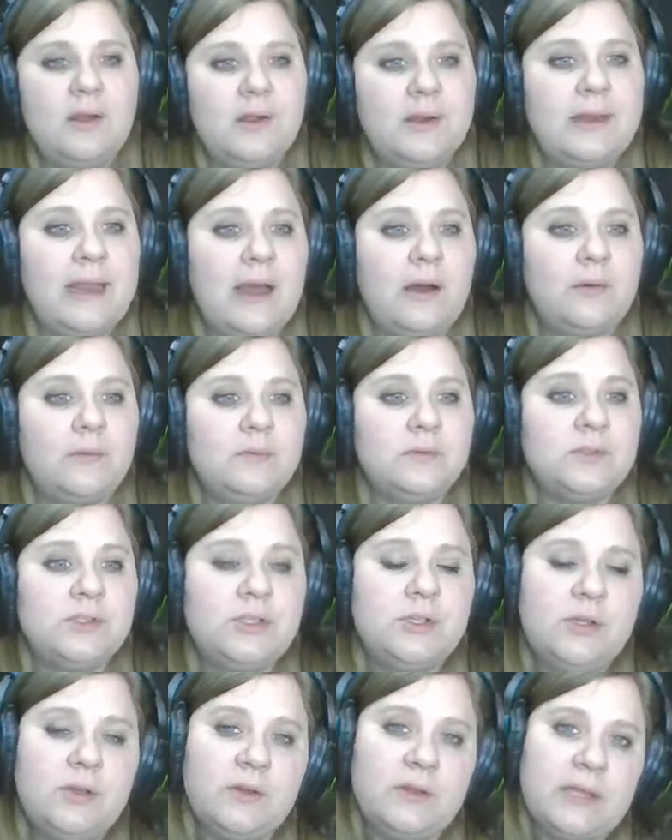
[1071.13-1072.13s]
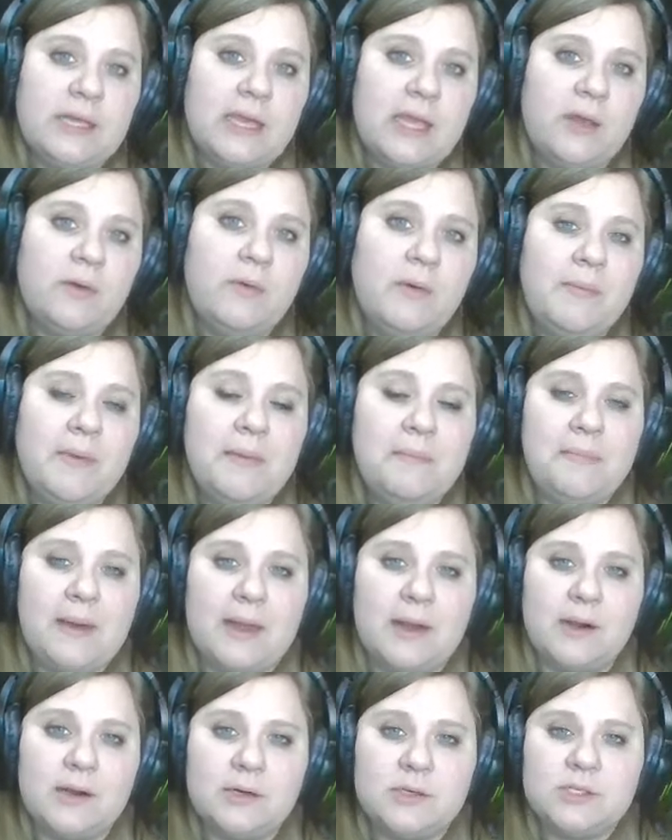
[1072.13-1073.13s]
Now, do you think it would be
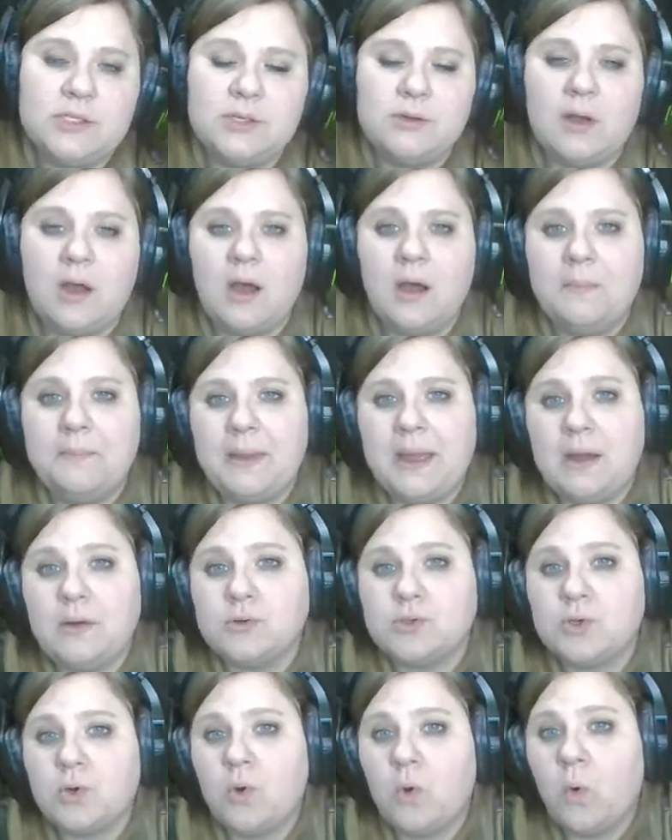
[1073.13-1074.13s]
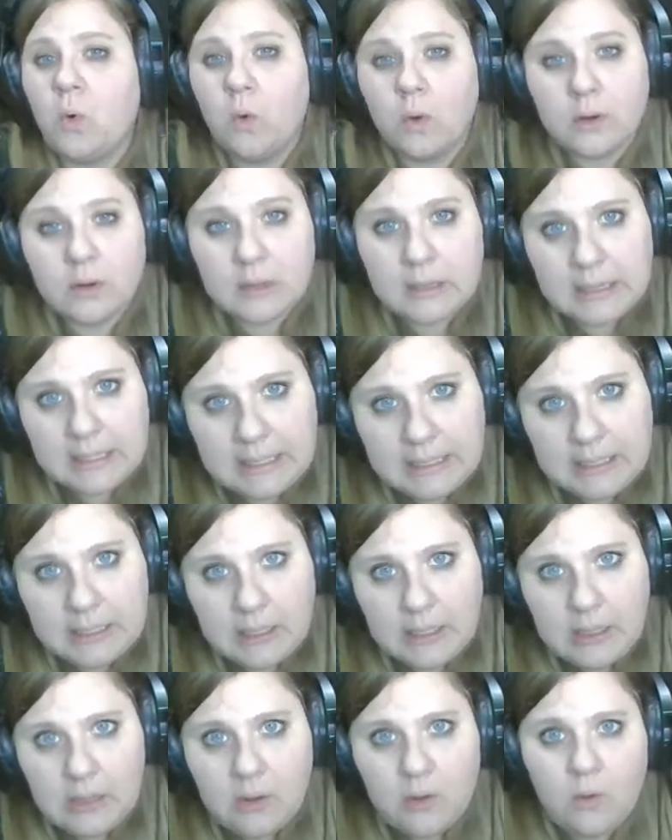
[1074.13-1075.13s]
better to compound quarterly
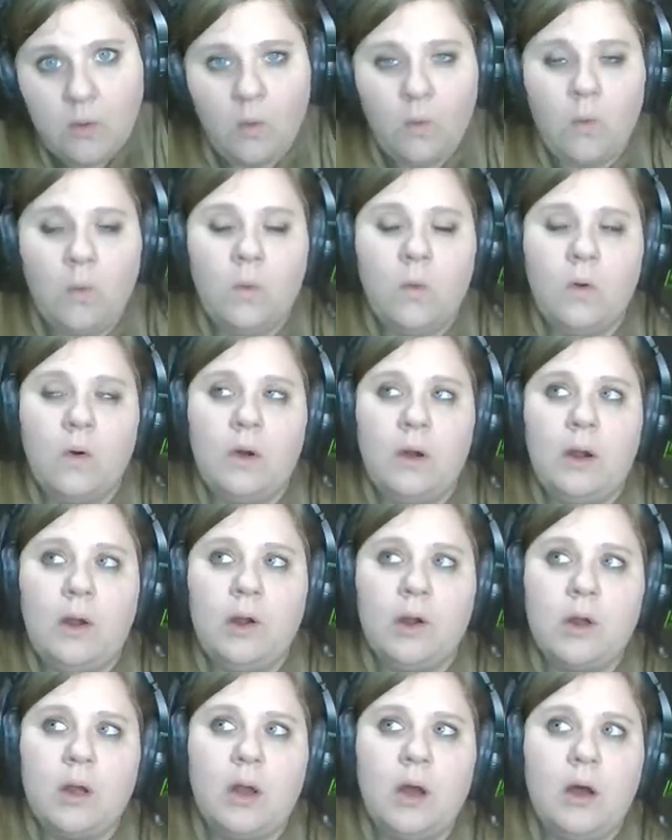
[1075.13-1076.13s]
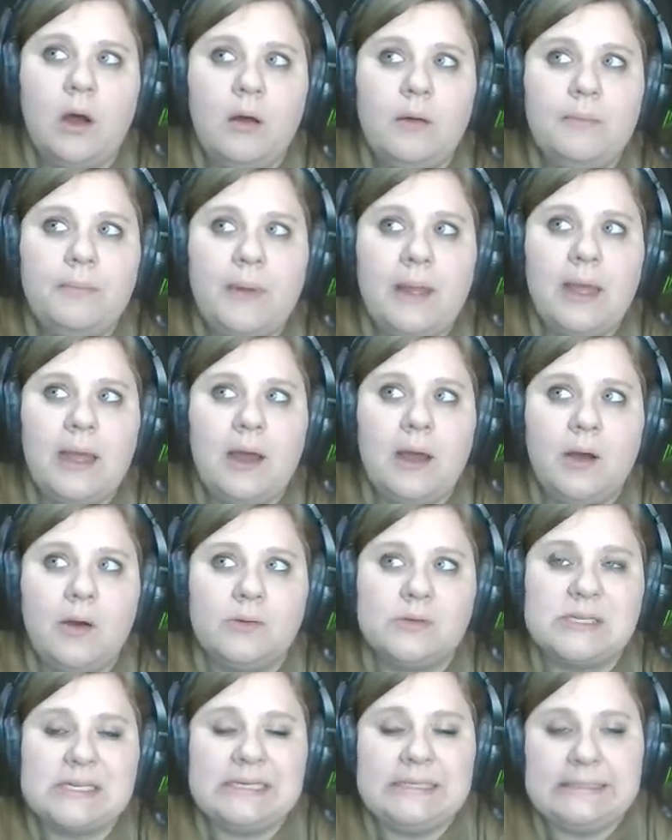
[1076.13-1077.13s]
or
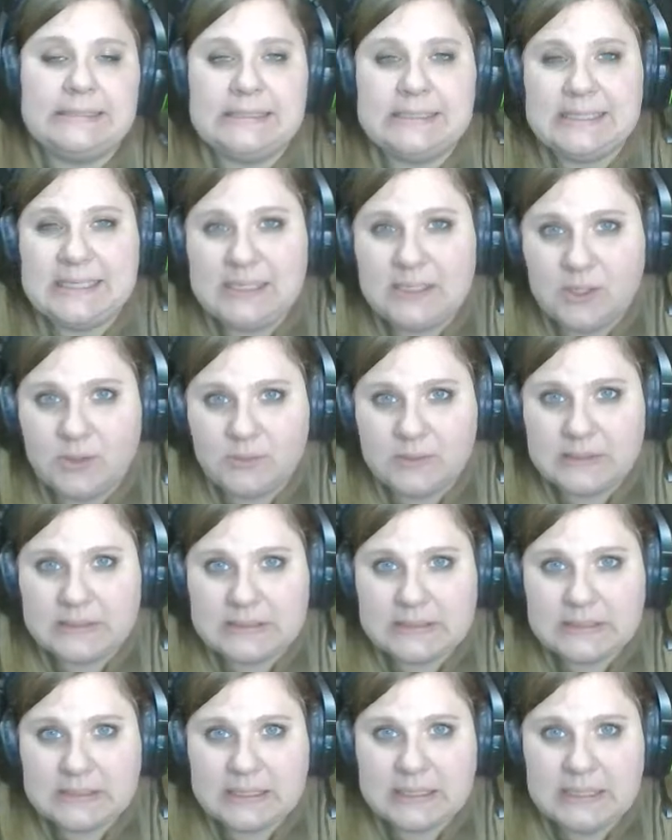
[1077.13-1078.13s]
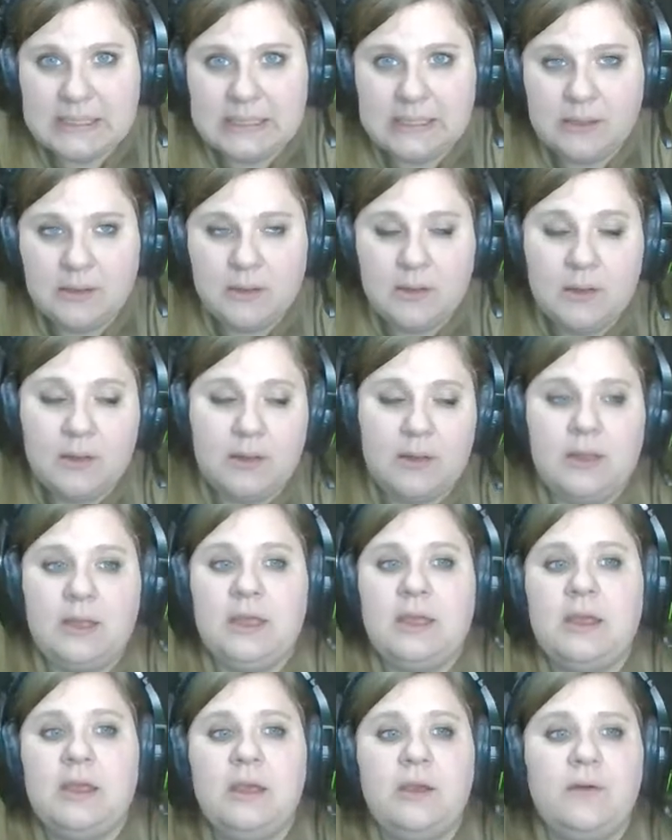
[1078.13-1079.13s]
compound continuously
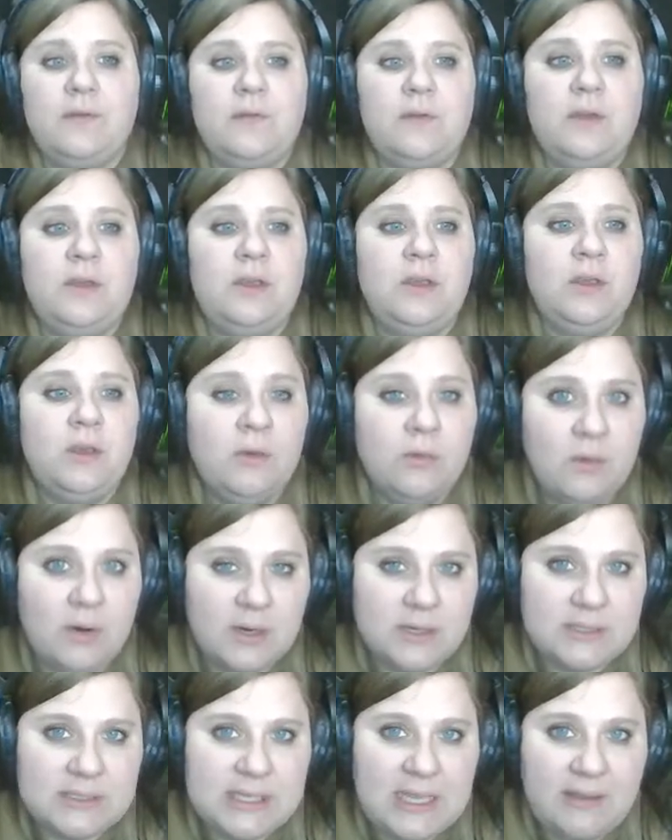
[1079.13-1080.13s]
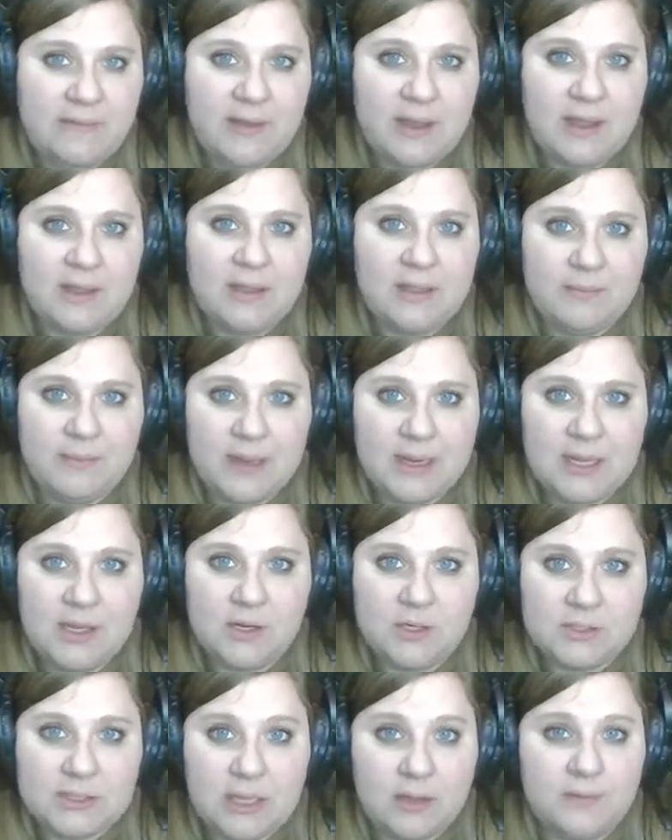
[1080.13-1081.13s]
if you are saving the money
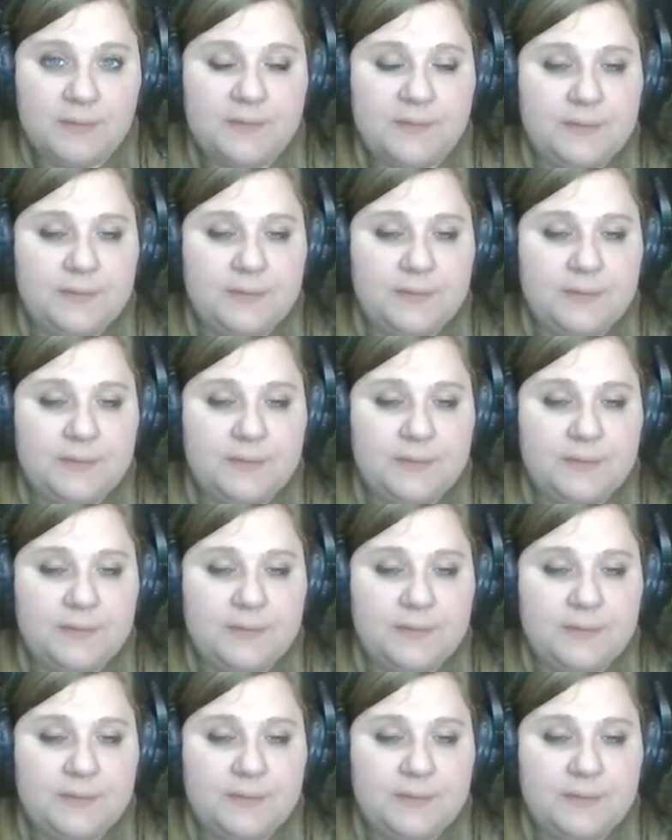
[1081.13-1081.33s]
yourself?